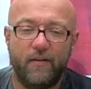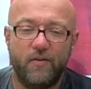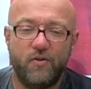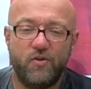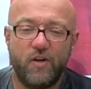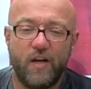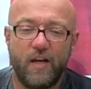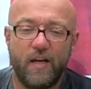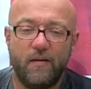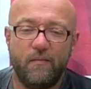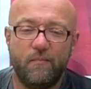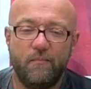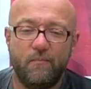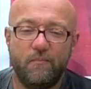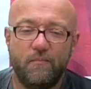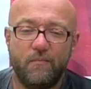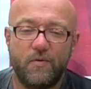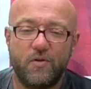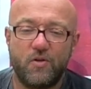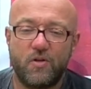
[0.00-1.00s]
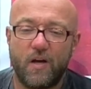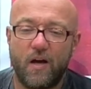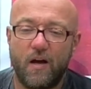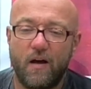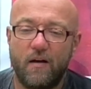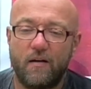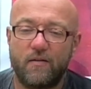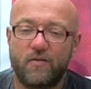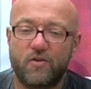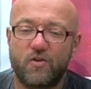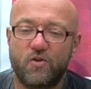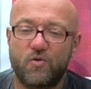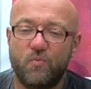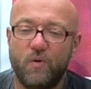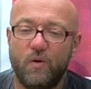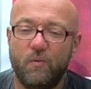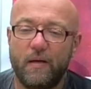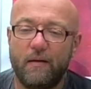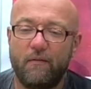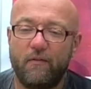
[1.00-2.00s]
James asks,
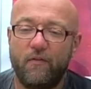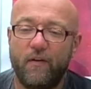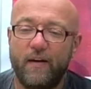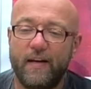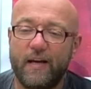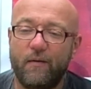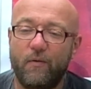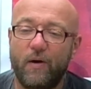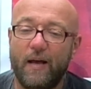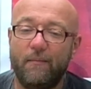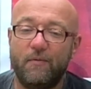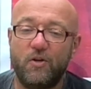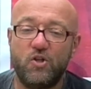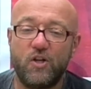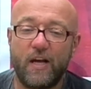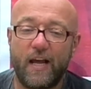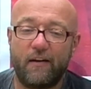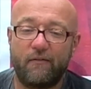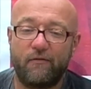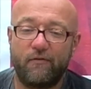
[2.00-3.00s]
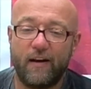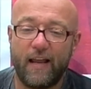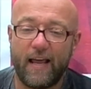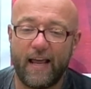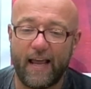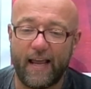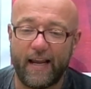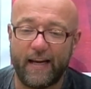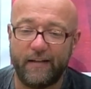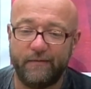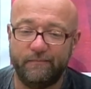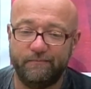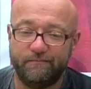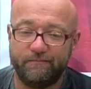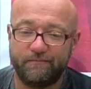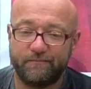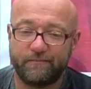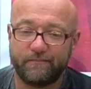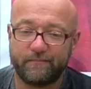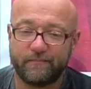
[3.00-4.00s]
will we ever find out what happened to Jack Flag
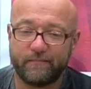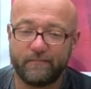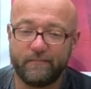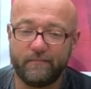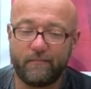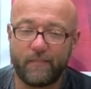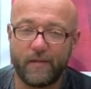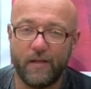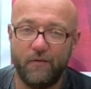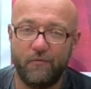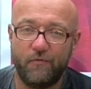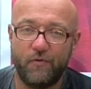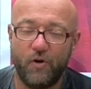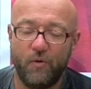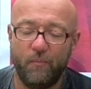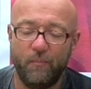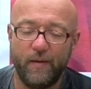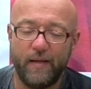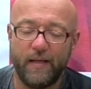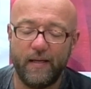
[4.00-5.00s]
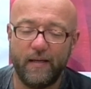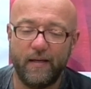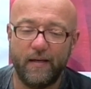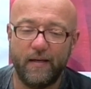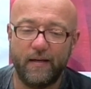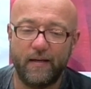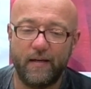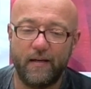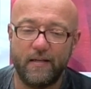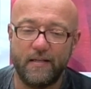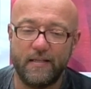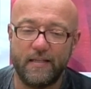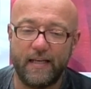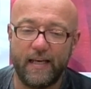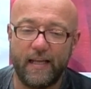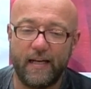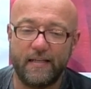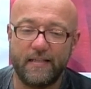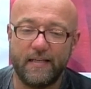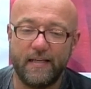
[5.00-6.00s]
from the Guardians of
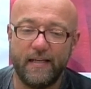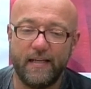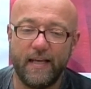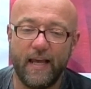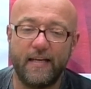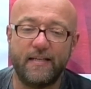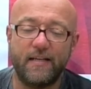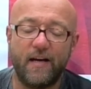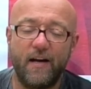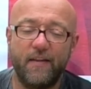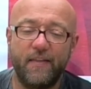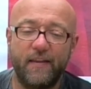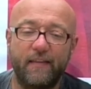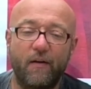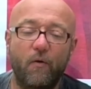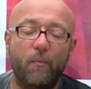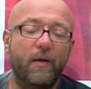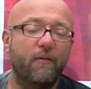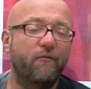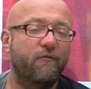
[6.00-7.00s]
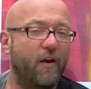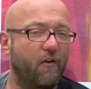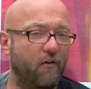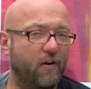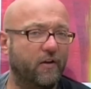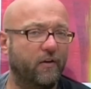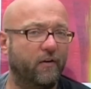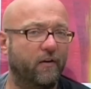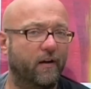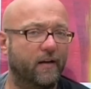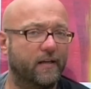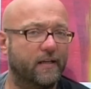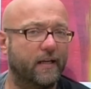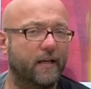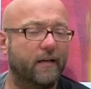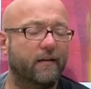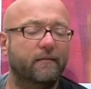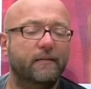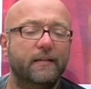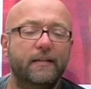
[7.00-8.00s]
the Galaxy? Yes, I think that would be a very good
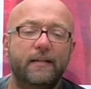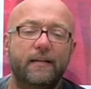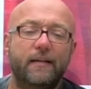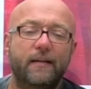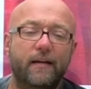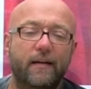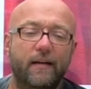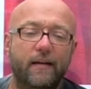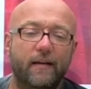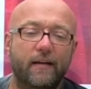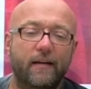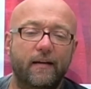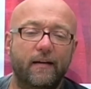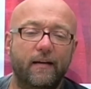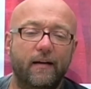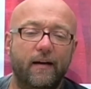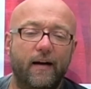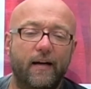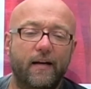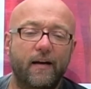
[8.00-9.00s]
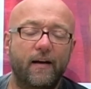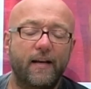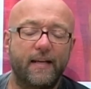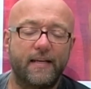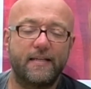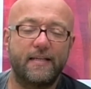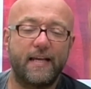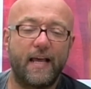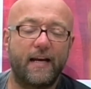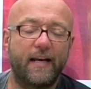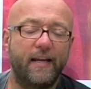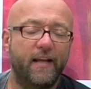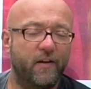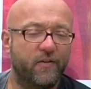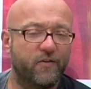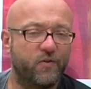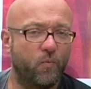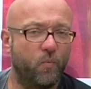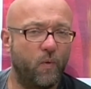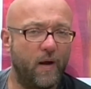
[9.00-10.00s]
idea. I can't exactly
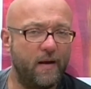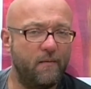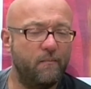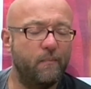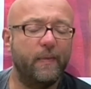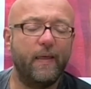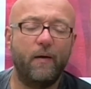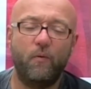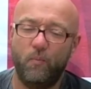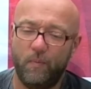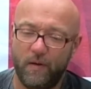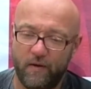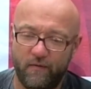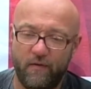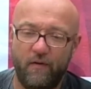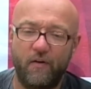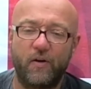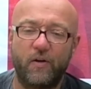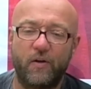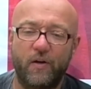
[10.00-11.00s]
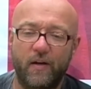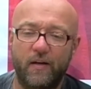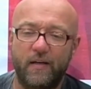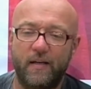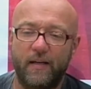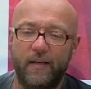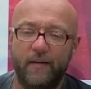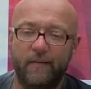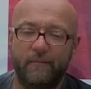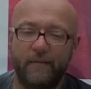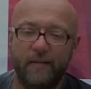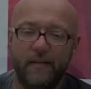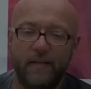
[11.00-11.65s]
answer when, but that would be a very good idea.